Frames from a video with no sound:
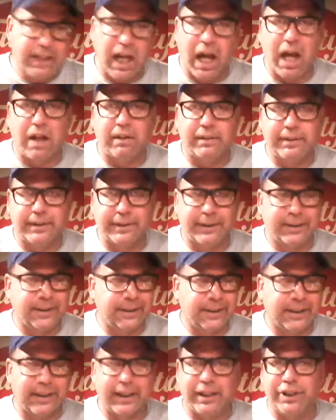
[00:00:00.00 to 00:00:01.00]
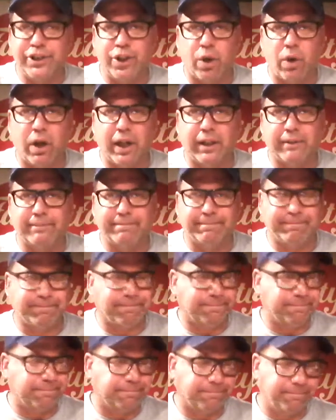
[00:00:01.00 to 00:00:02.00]
no, enjoy it,
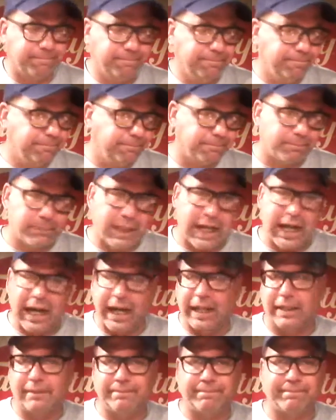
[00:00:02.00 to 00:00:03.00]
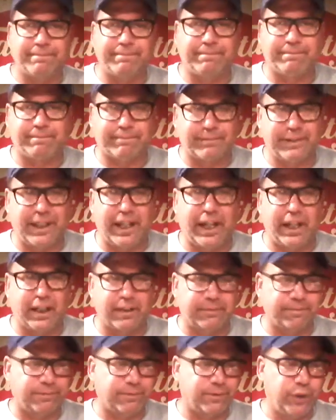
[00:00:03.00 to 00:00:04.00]
buy it, get
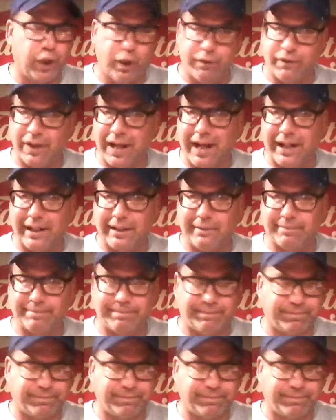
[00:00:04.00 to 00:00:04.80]
it if you can find it.